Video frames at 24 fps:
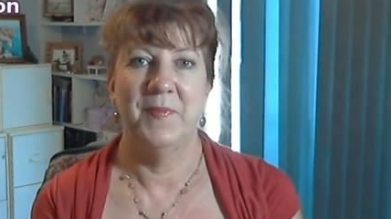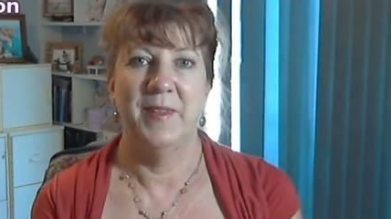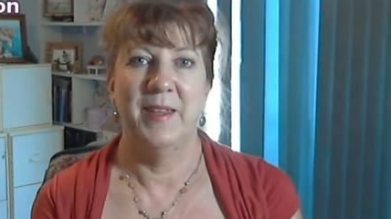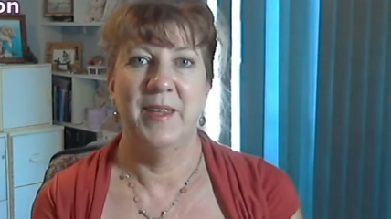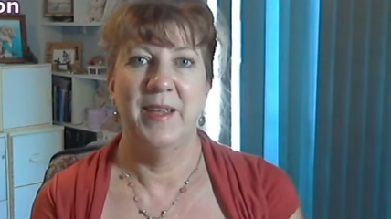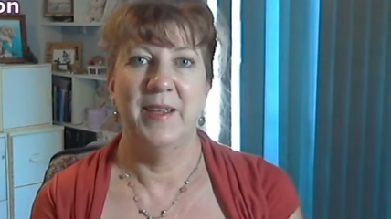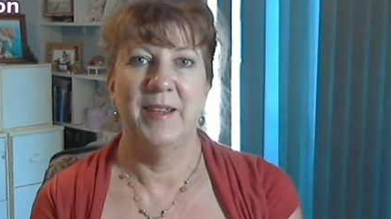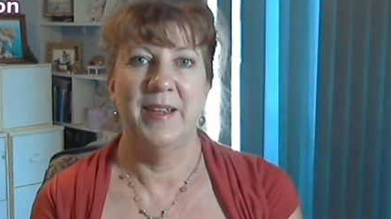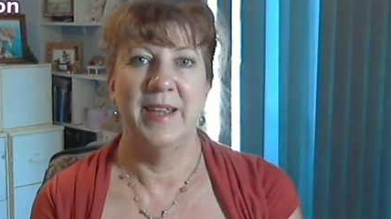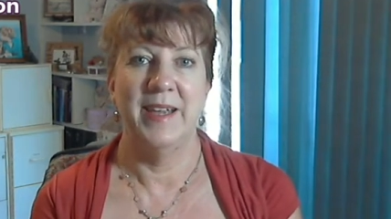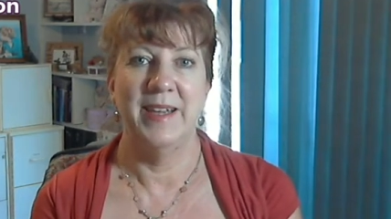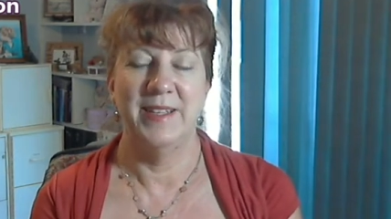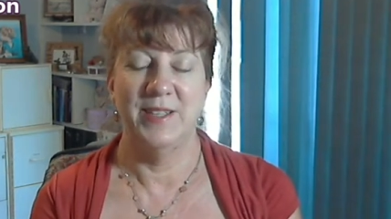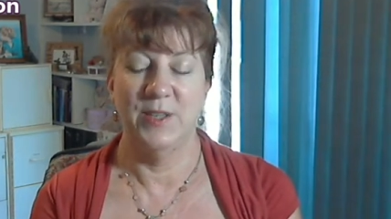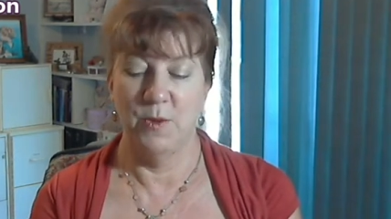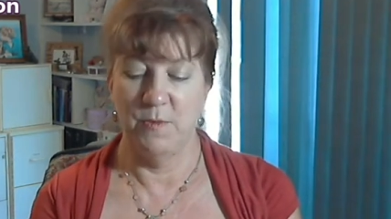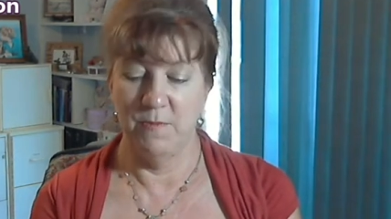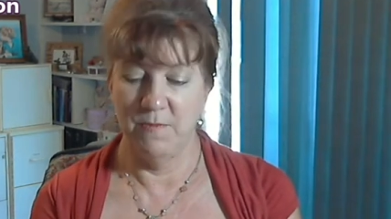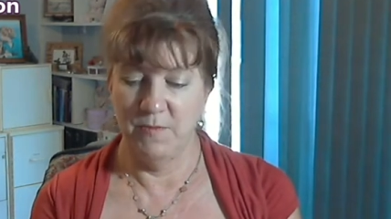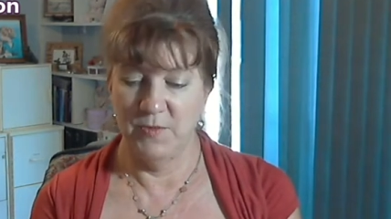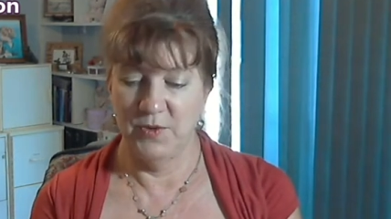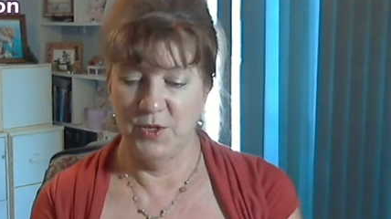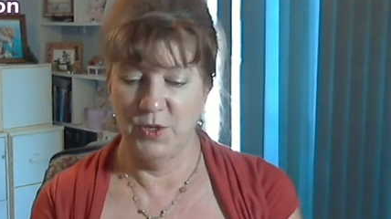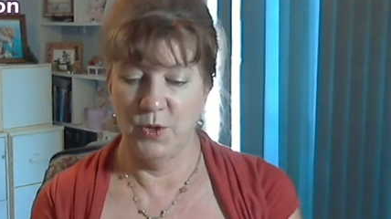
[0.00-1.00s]
Okay,
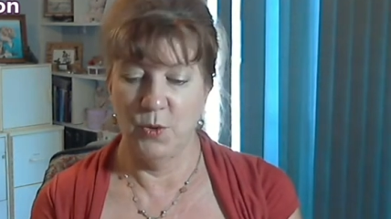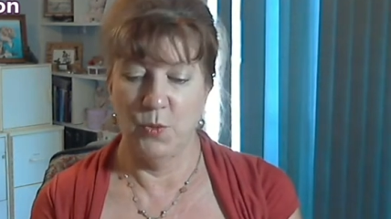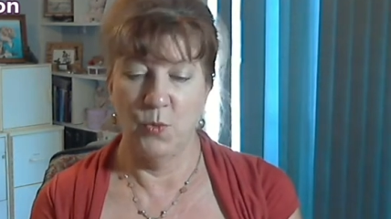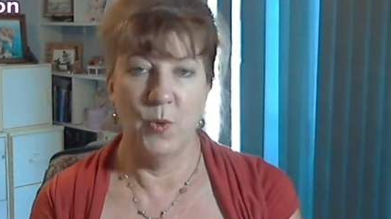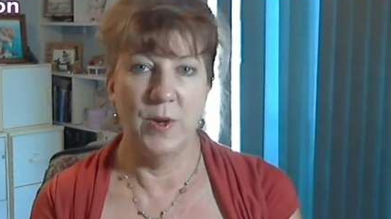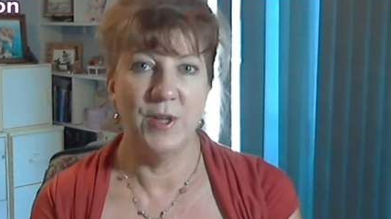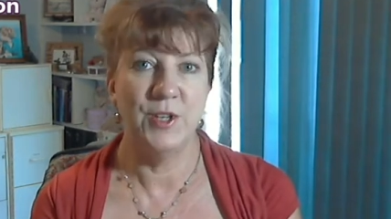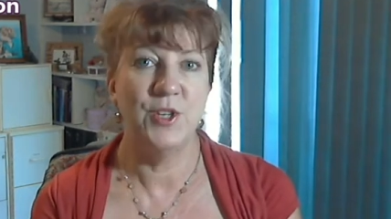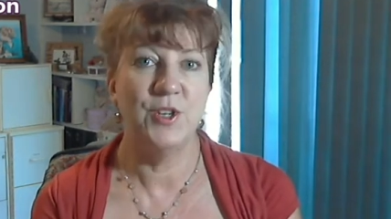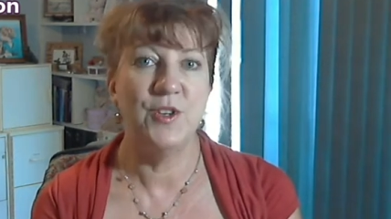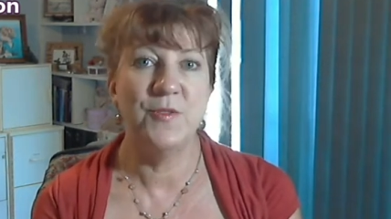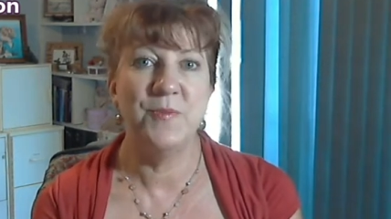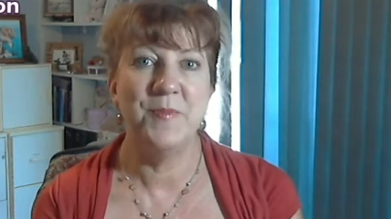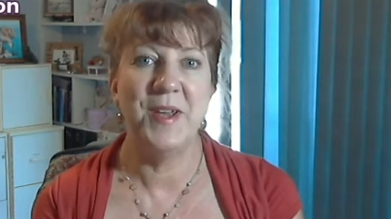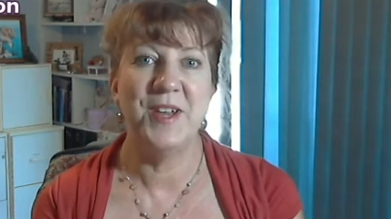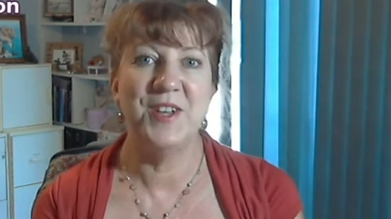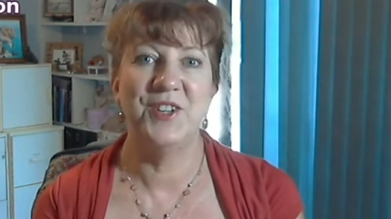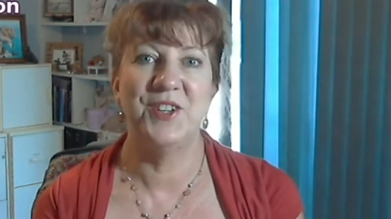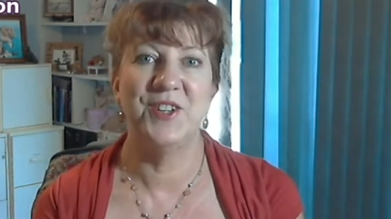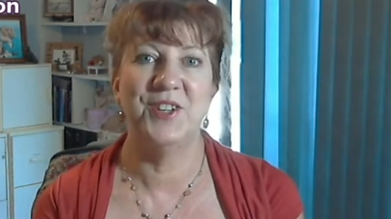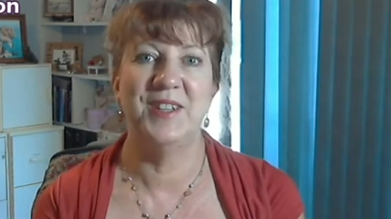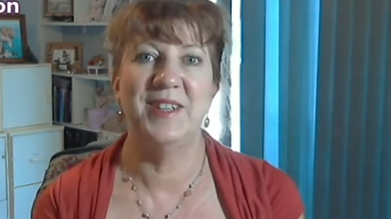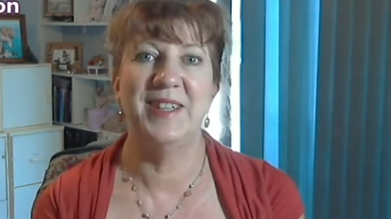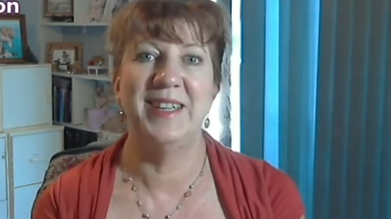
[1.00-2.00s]
so once you've made
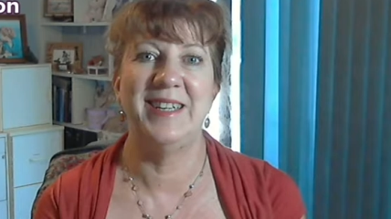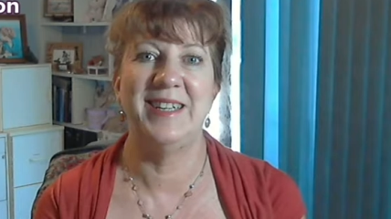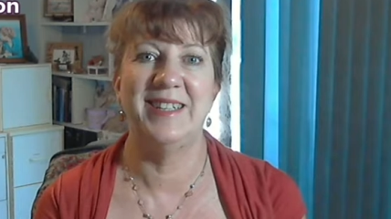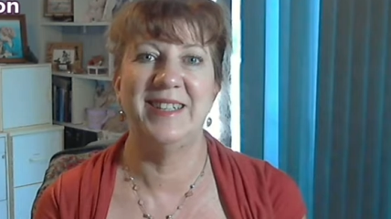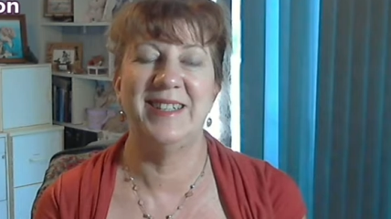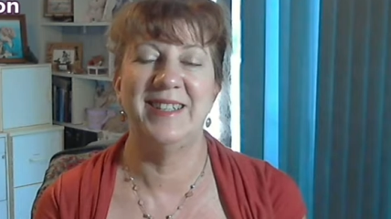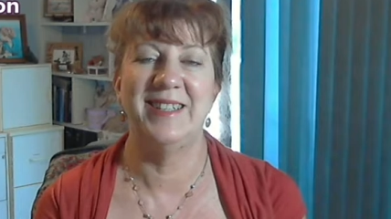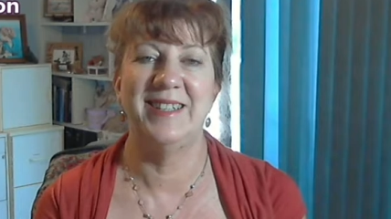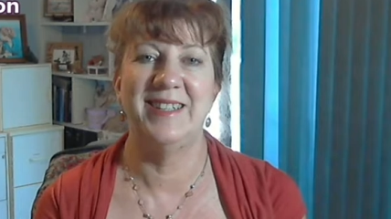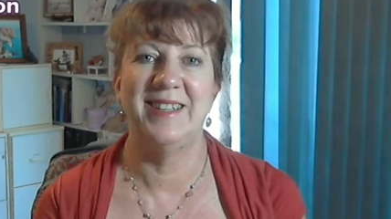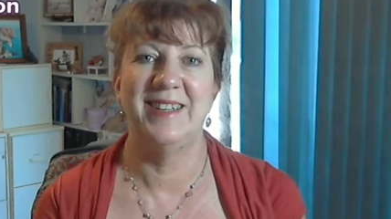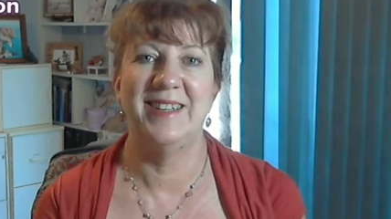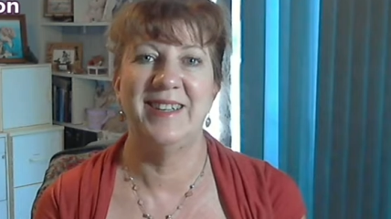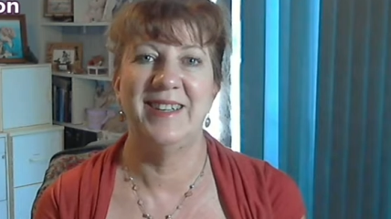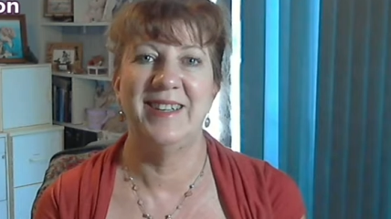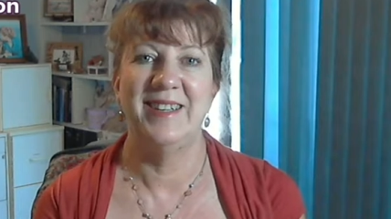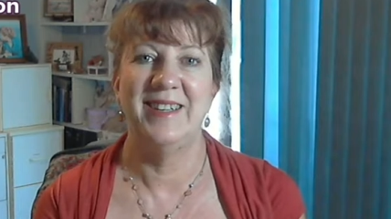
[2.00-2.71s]
your list,